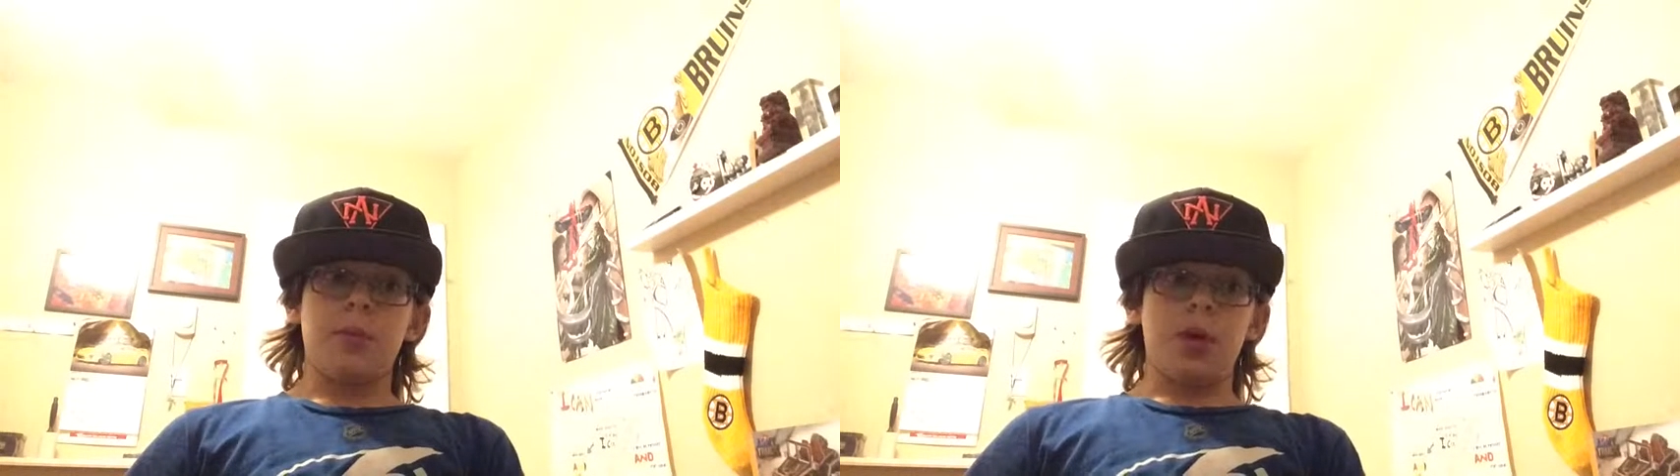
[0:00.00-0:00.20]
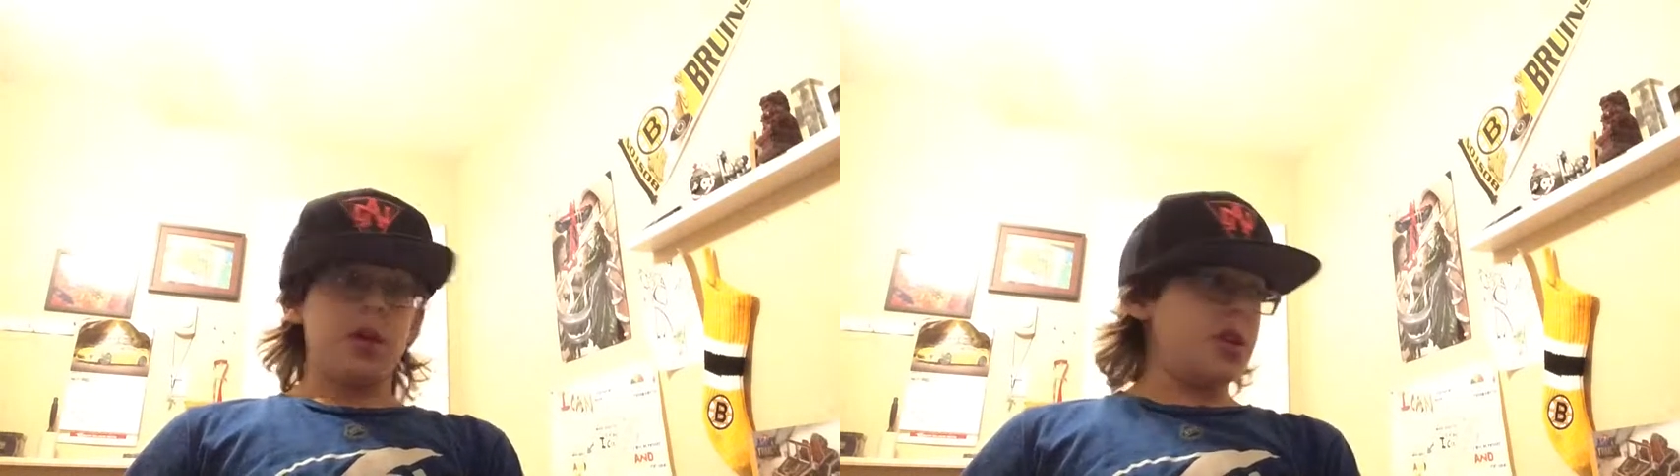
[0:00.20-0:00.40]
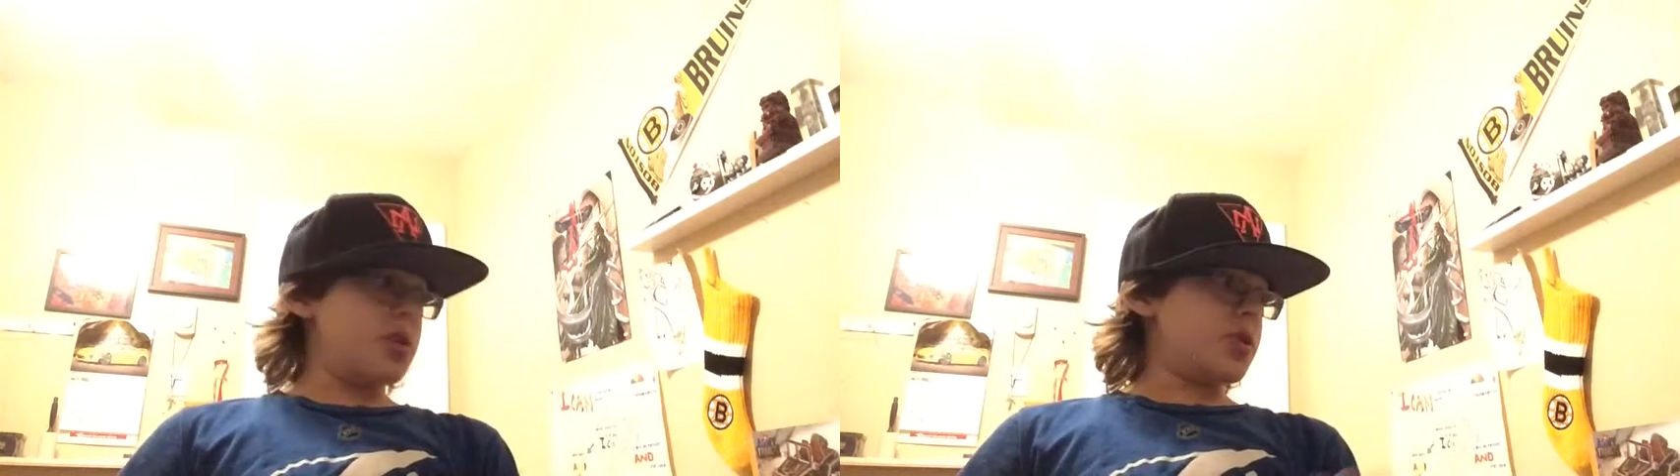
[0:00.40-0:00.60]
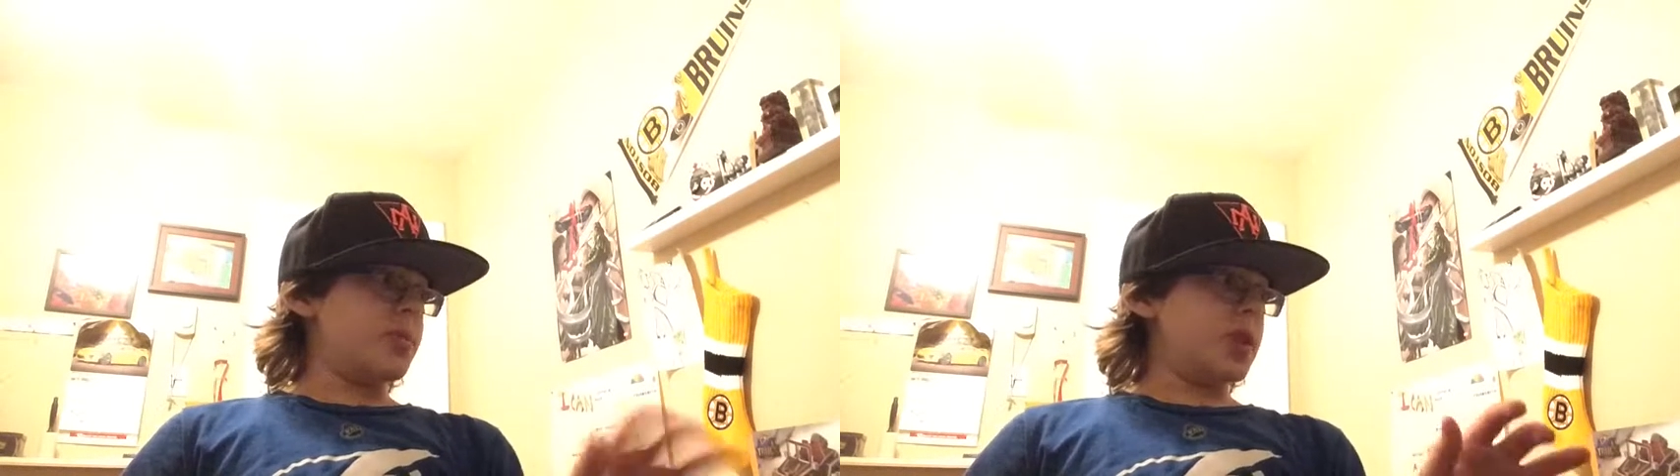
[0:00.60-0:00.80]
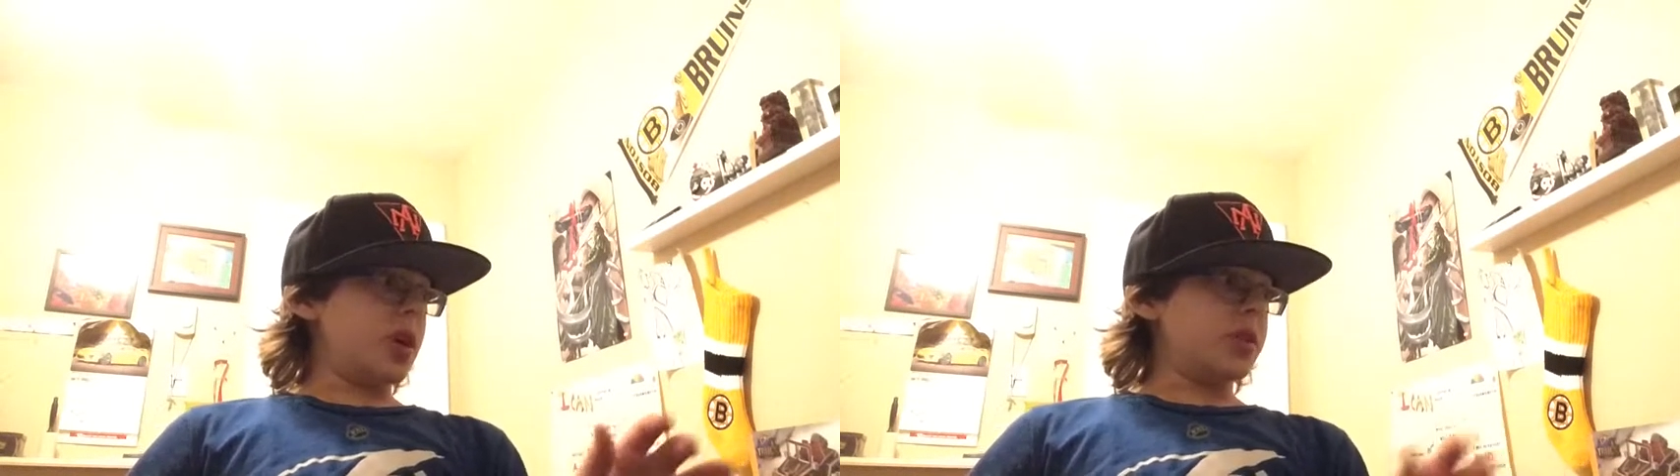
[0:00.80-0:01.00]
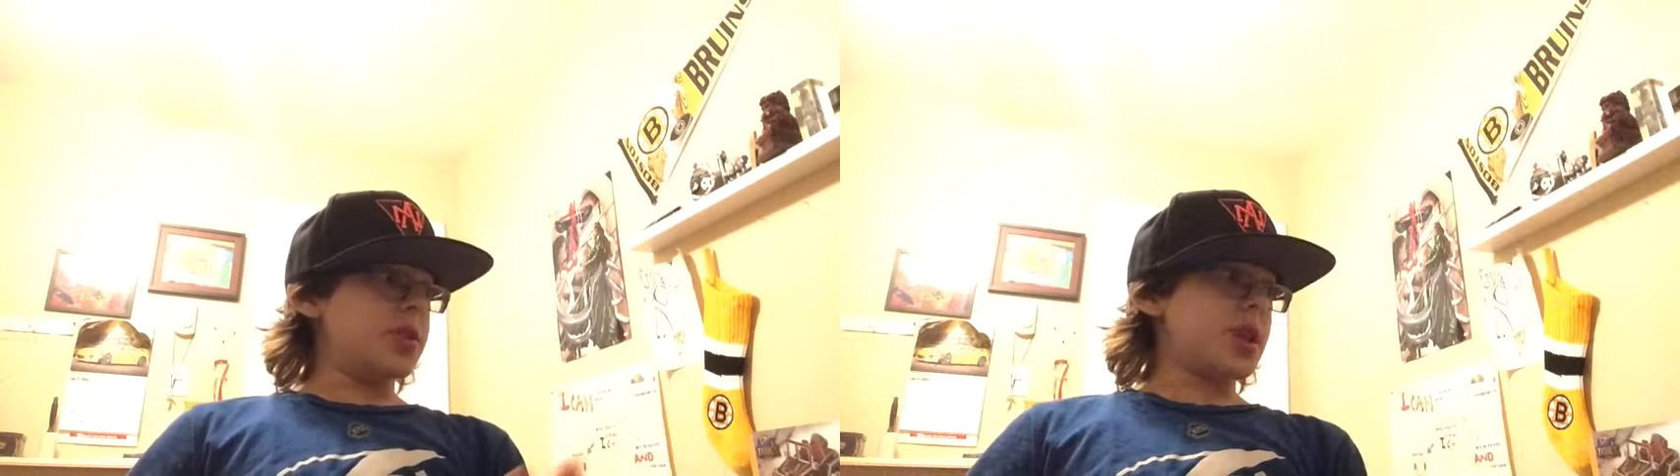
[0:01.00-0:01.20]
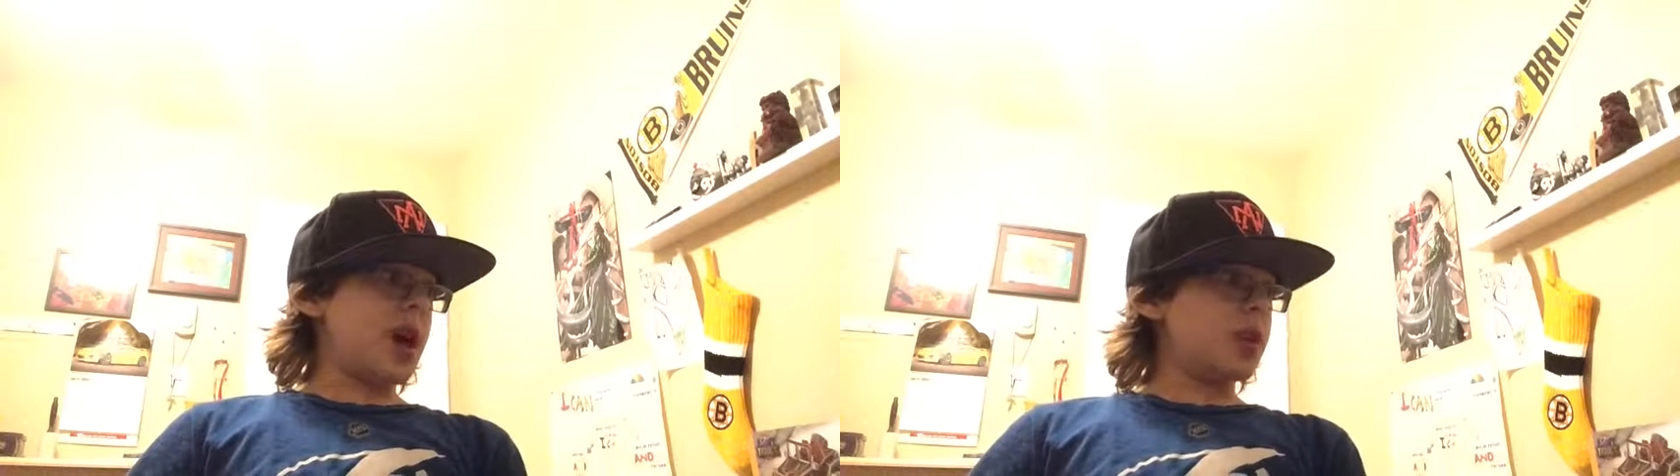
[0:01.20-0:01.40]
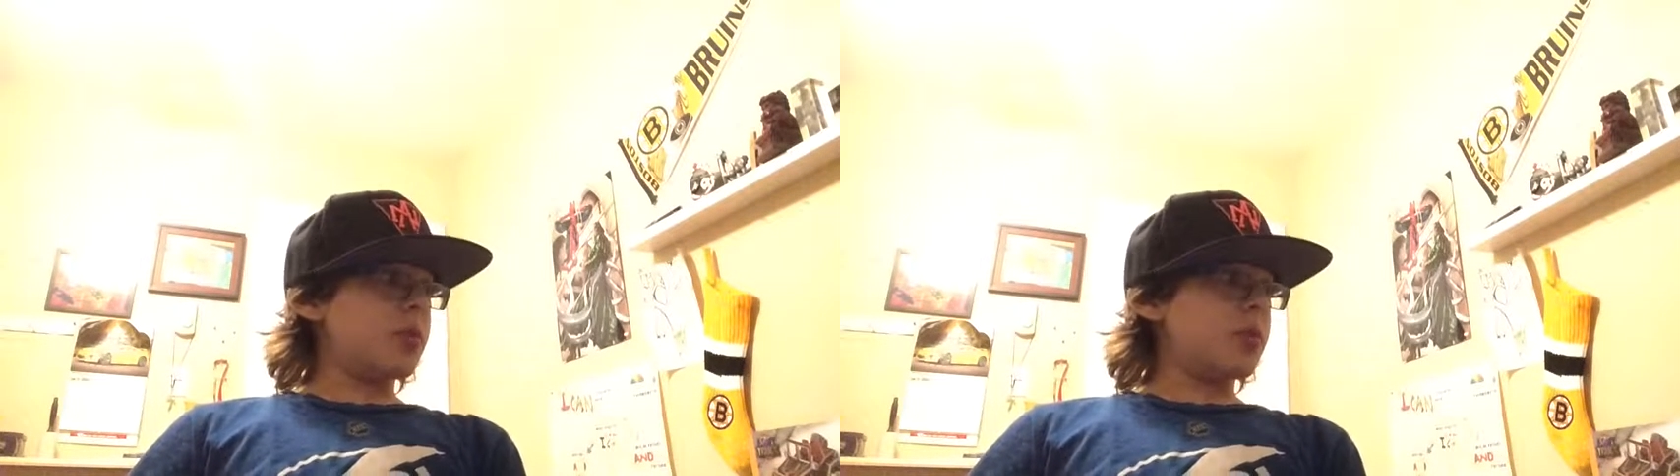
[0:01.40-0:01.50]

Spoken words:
but it used to be called the Sky